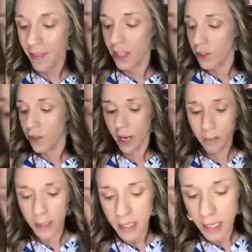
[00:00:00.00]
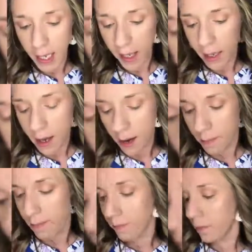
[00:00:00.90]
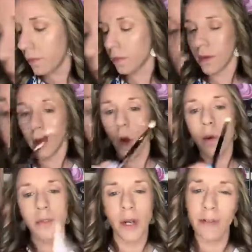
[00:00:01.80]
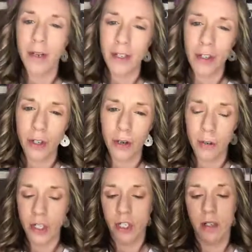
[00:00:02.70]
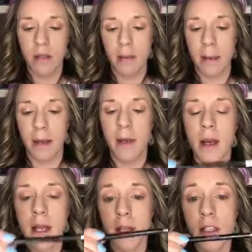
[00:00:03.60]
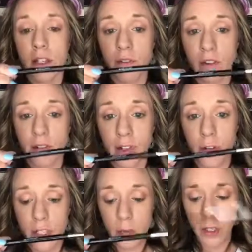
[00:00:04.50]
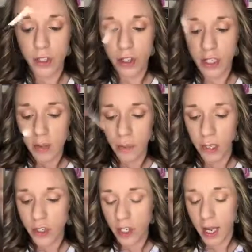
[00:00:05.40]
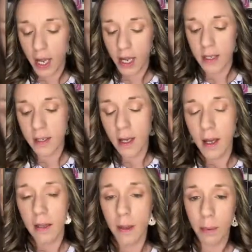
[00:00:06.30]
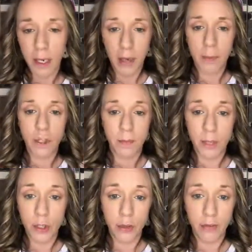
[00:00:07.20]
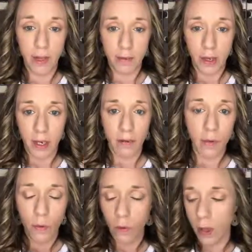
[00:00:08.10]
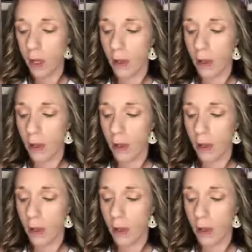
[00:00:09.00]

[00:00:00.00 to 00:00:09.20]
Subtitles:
So then I'm going to take, oh, I'm sorry, I forgot to show you the brushes. My bad. This is our fluffy crease brush. This brush and the blending brush are my 2 favorite. If you